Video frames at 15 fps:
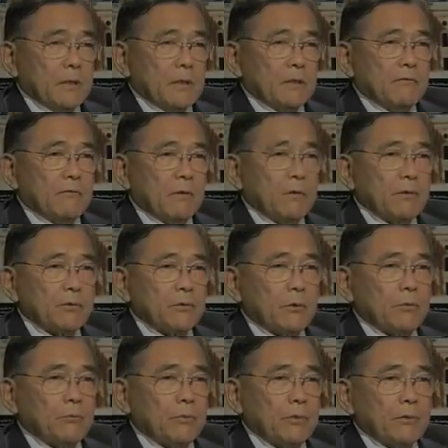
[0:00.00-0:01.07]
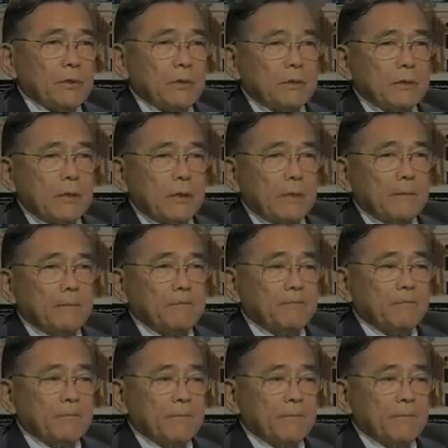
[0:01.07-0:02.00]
in a very short period of time,